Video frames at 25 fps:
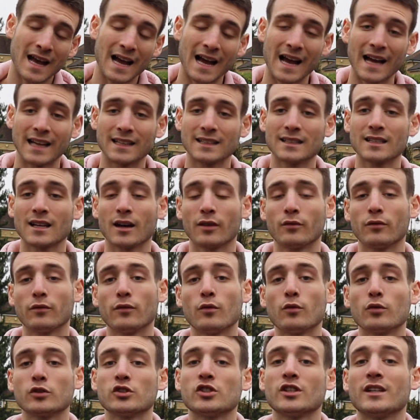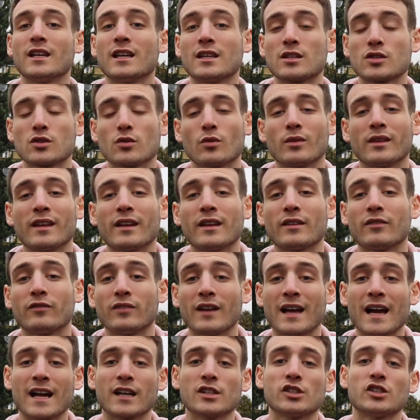and unfortunately it saw their
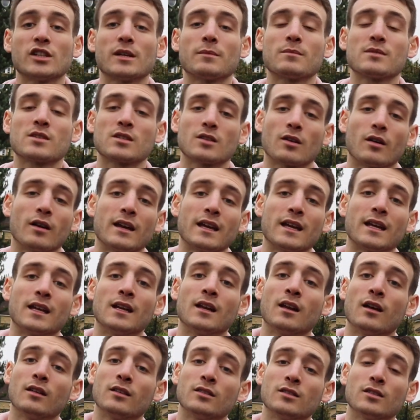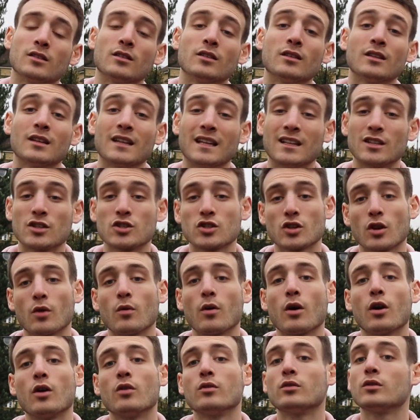flagship site in London in
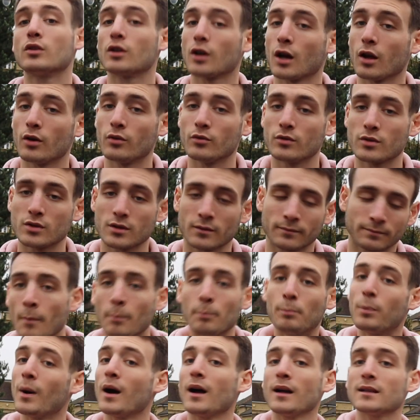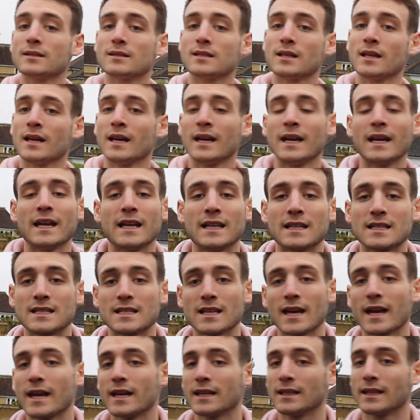Soho close. But in
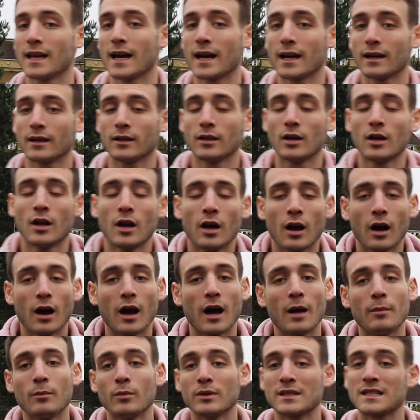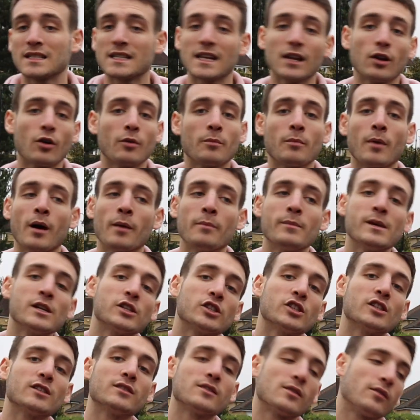saying that, I'm still on my
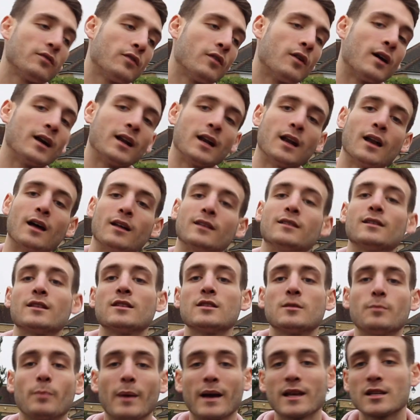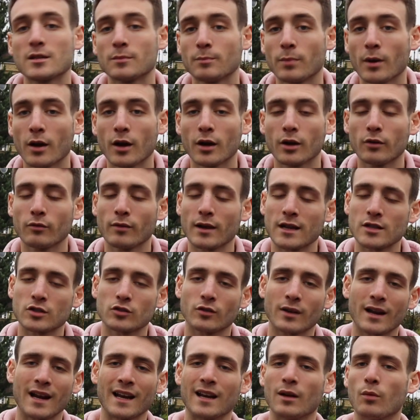mission to find London's best burger
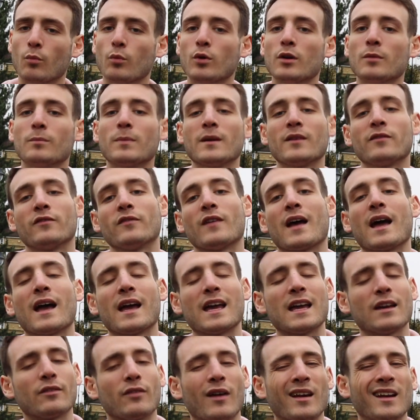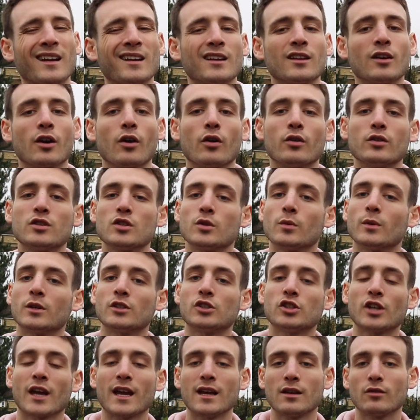restaurant and it wouldn't be fair if I didn't go to a
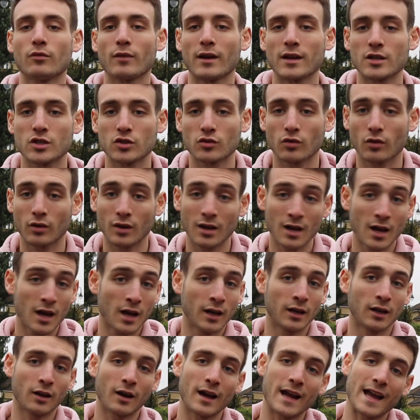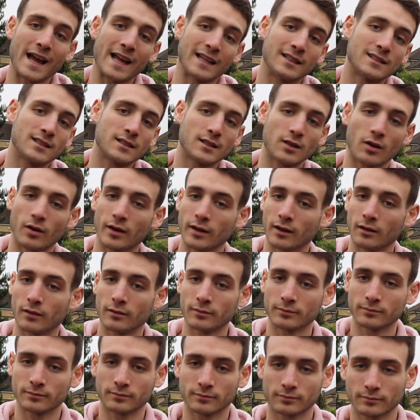chain restaurant like Ed's Diner.
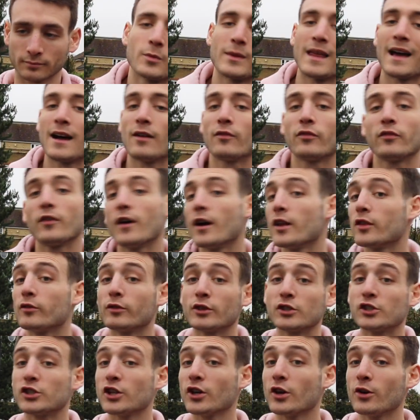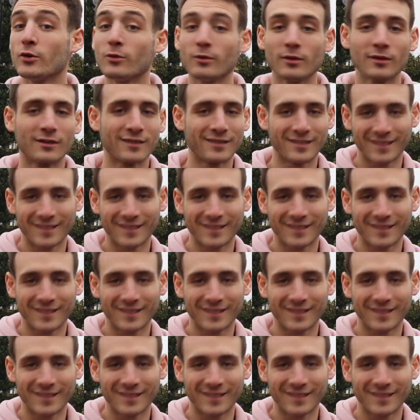Without further ado,